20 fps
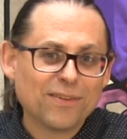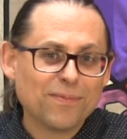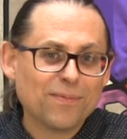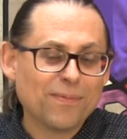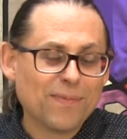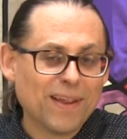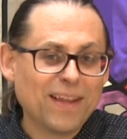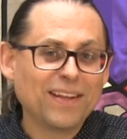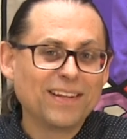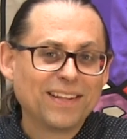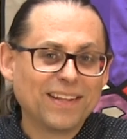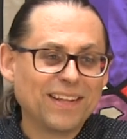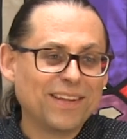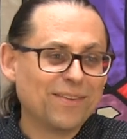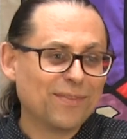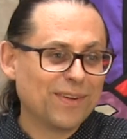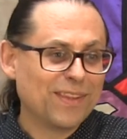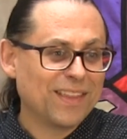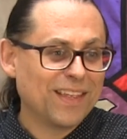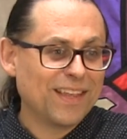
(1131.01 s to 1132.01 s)
mainly
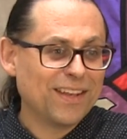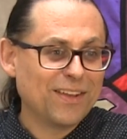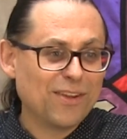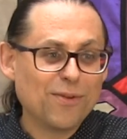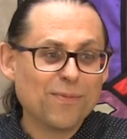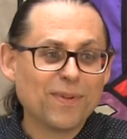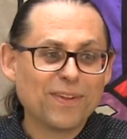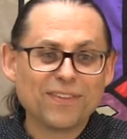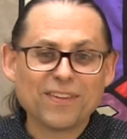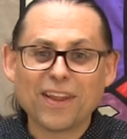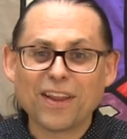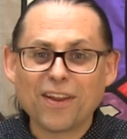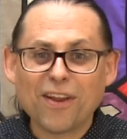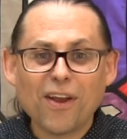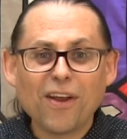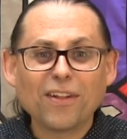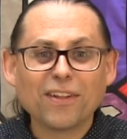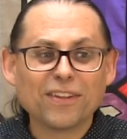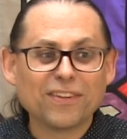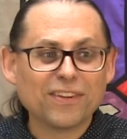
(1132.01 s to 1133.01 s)
within human
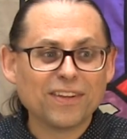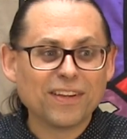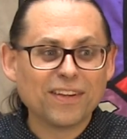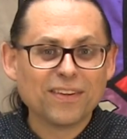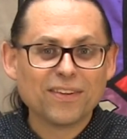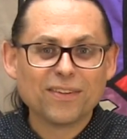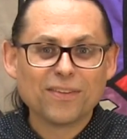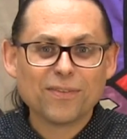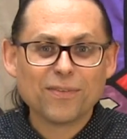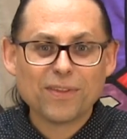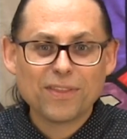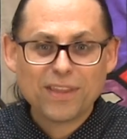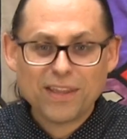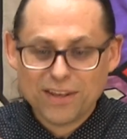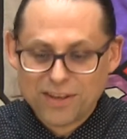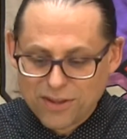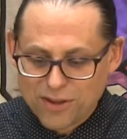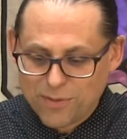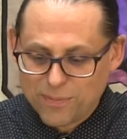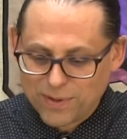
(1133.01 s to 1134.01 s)
psychology,
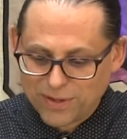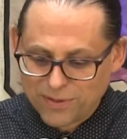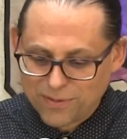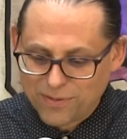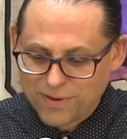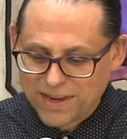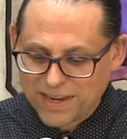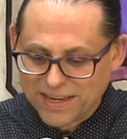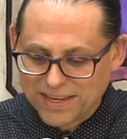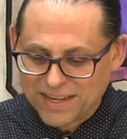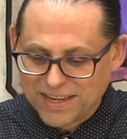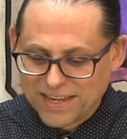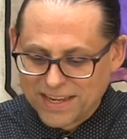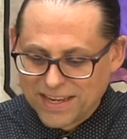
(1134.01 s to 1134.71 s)
within human greed.